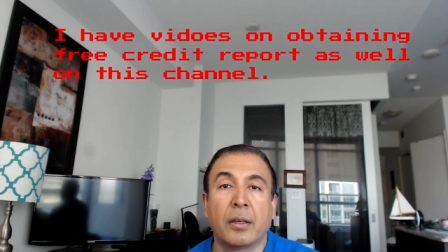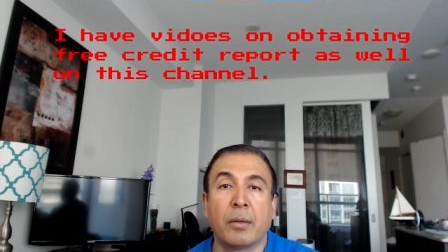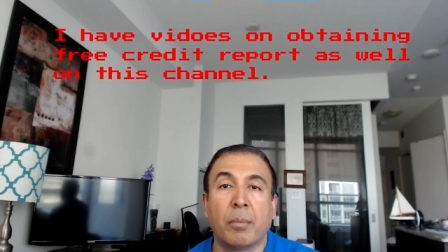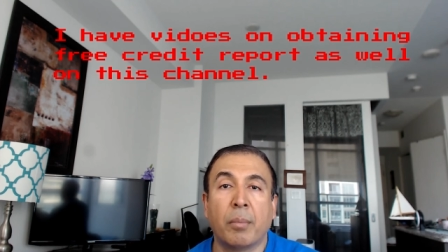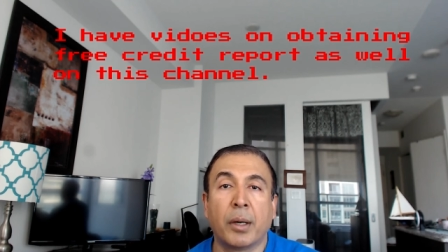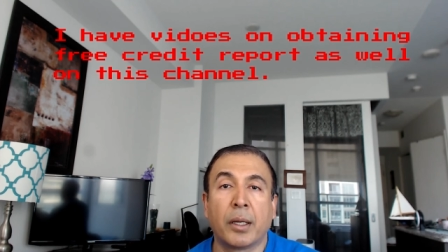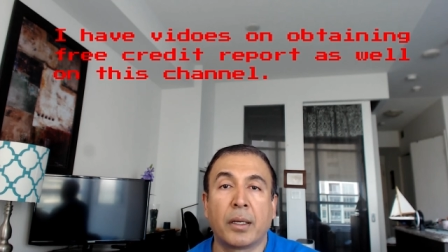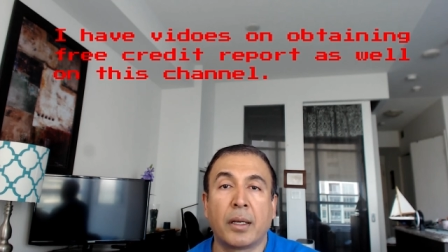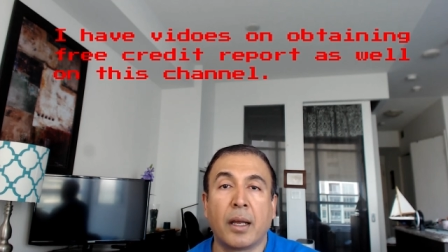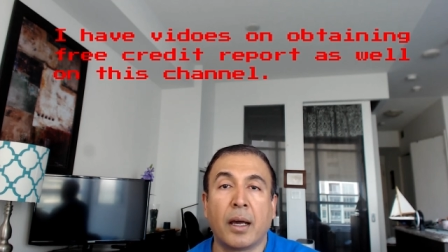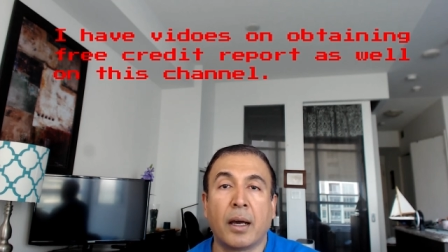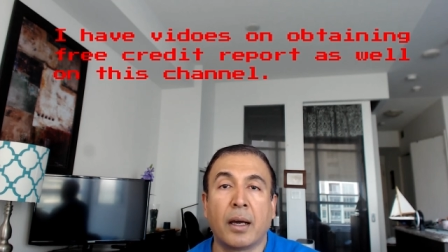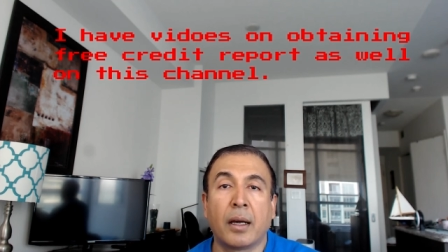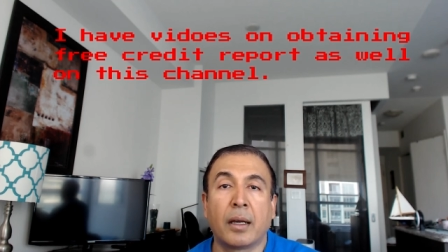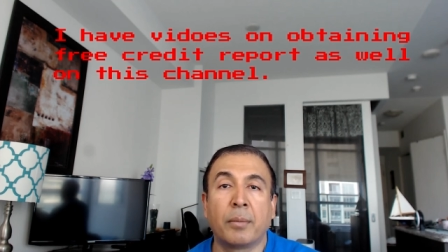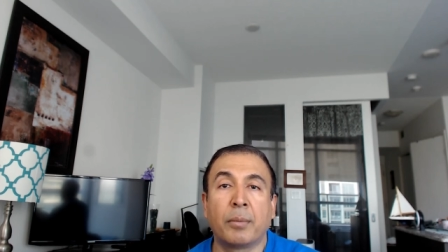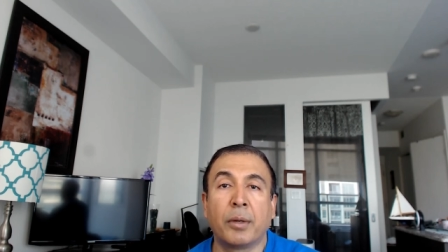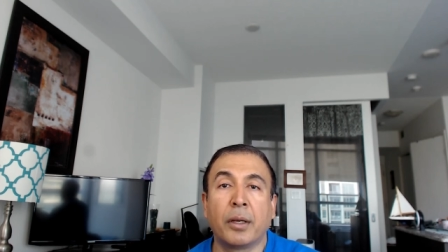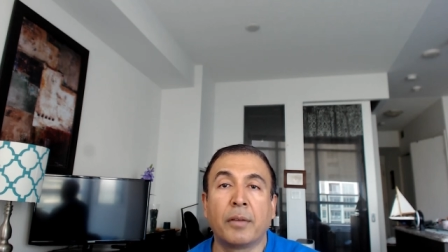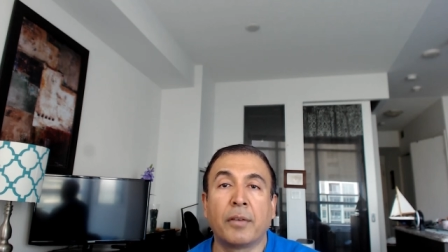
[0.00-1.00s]
but
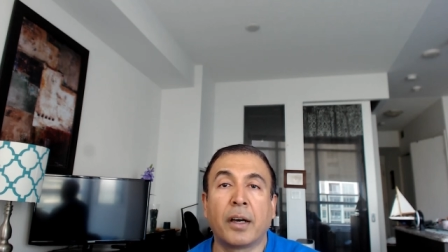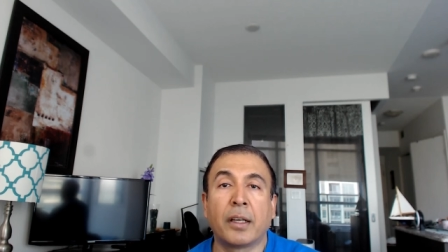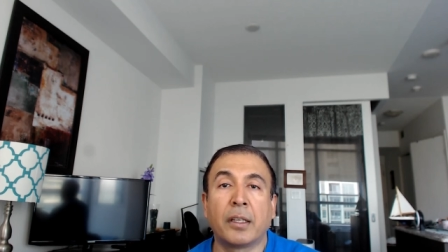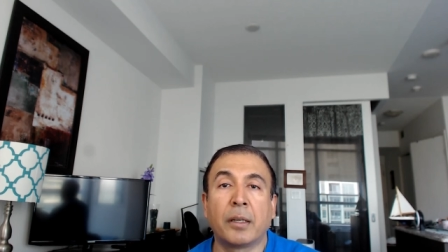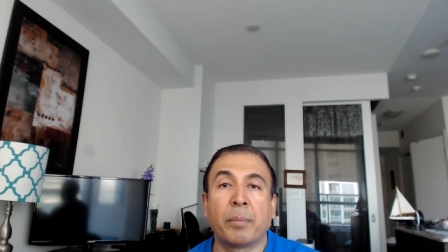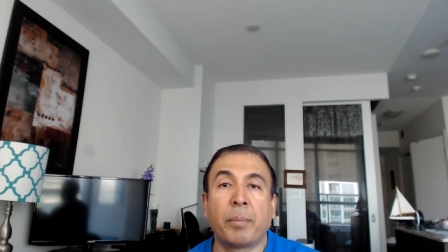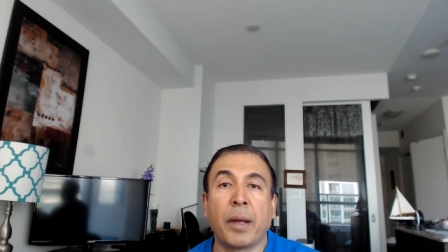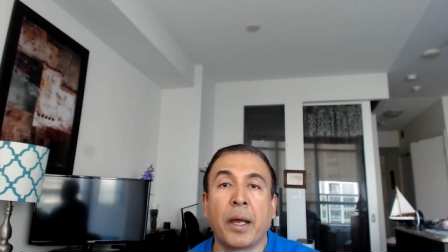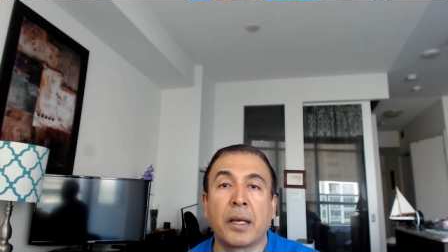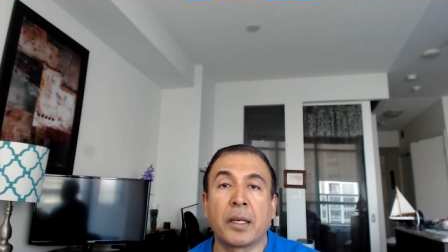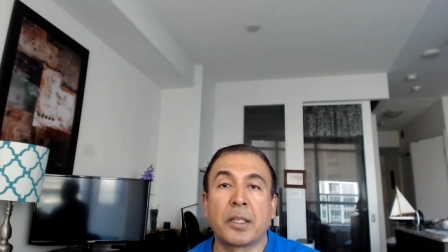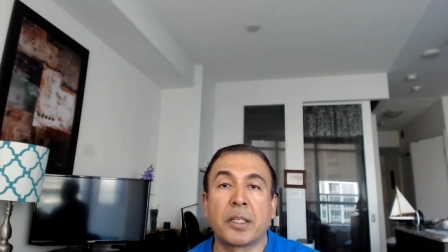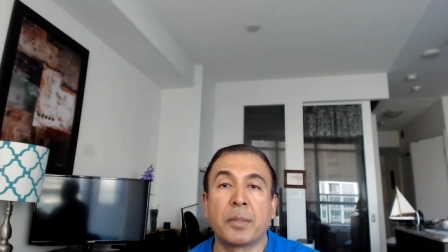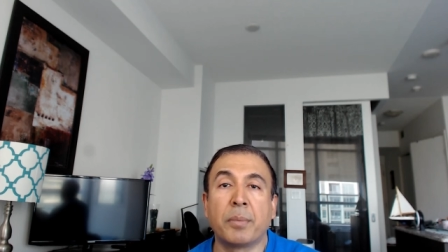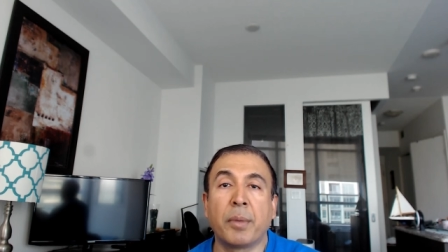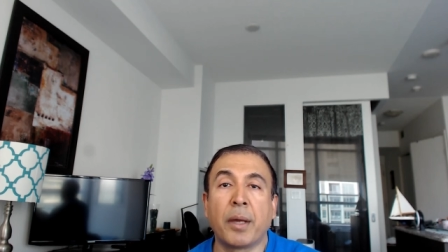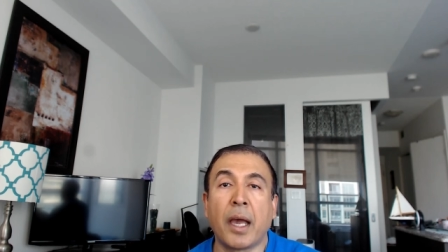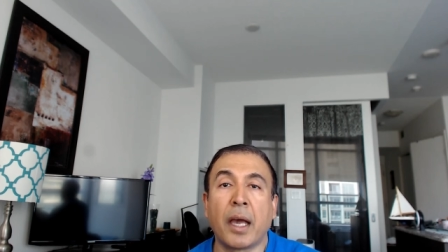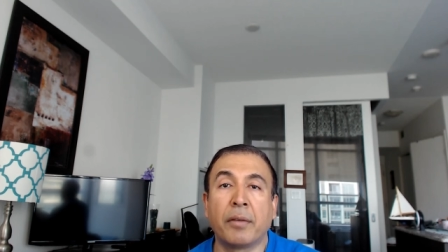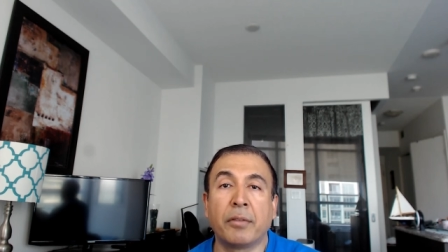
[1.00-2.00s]
I believe other banks
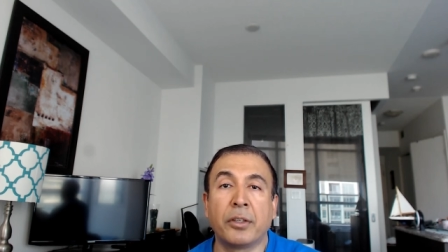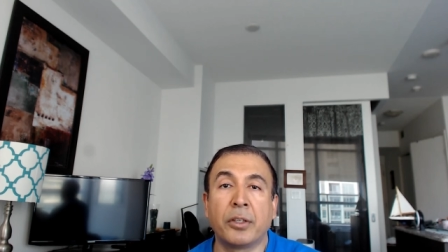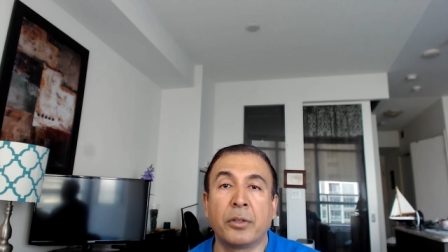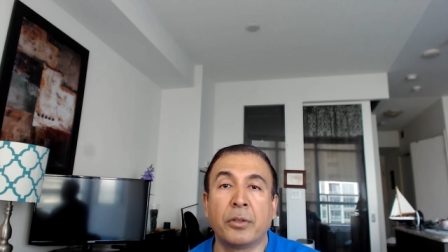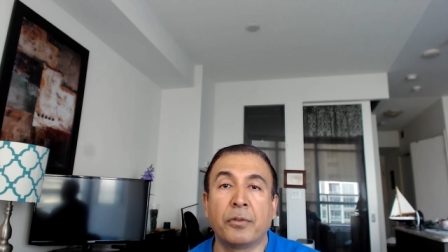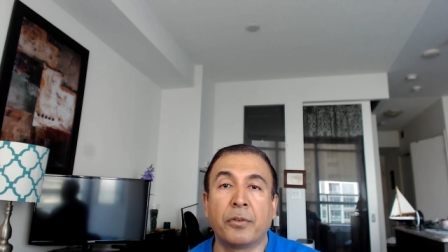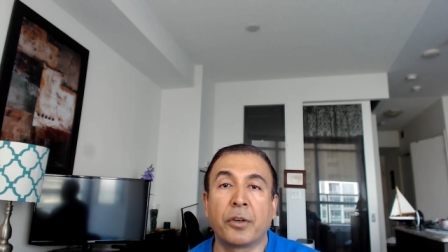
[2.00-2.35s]
may have it too,